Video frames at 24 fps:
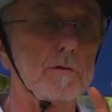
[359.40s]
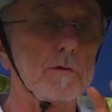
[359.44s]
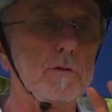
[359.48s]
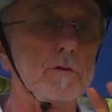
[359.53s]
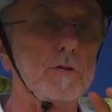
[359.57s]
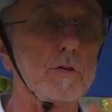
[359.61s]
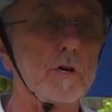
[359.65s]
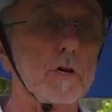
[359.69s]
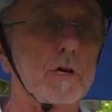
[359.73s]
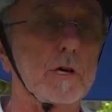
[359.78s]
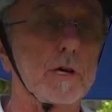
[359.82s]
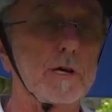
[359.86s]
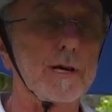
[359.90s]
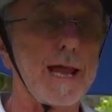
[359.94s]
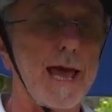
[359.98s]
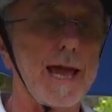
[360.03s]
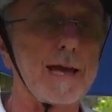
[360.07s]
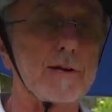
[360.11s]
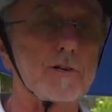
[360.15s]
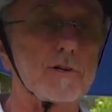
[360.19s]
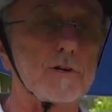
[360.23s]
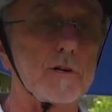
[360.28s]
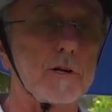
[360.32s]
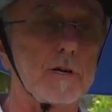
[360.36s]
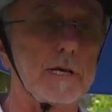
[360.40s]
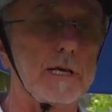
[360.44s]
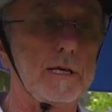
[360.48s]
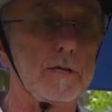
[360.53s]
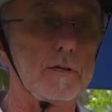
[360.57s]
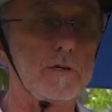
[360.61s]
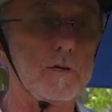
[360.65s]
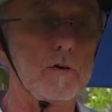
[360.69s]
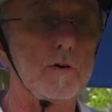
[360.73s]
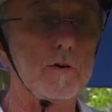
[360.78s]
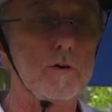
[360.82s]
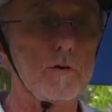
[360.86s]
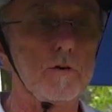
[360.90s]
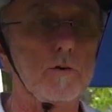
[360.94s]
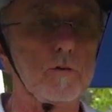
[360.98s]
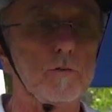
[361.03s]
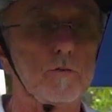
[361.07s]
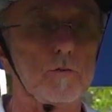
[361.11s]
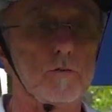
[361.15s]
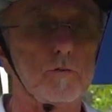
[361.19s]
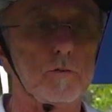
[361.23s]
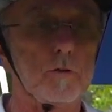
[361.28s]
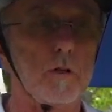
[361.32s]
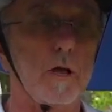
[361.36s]
you can actually
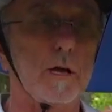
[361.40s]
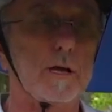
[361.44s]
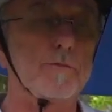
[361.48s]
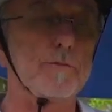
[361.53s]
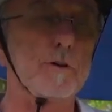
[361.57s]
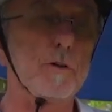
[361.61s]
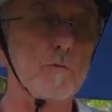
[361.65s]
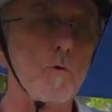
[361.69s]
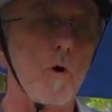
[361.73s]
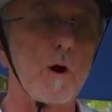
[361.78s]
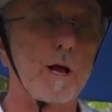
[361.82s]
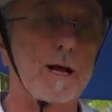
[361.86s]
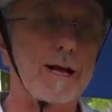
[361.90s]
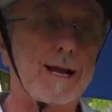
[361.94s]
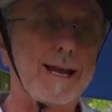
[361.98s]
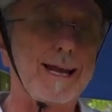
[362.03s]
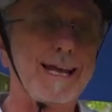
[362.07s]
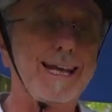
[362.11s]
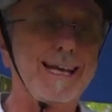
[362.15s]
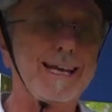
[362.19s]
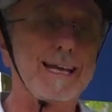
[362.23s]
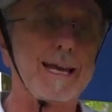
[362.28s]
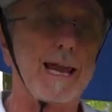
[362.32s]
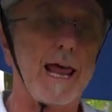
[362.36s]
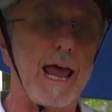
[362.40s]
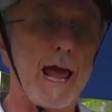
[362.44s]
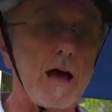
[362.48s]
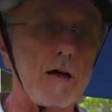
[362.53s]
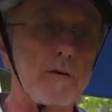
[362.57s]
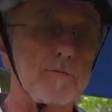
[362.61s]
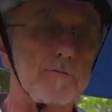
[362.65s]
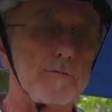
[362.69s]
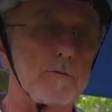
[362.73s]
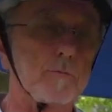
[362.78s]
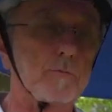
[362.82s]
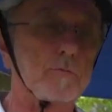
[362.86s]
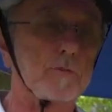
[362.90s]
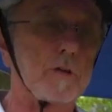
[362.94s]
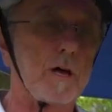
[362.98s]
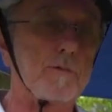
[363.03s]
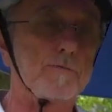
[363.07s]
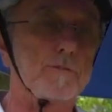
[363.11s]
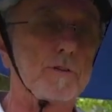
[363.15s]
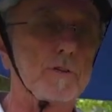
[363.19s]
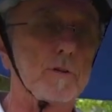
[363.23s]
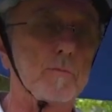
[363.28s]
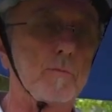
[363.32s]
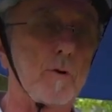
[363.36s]
use, like if you want to clean it out from
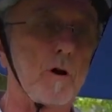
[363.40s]
stuff in the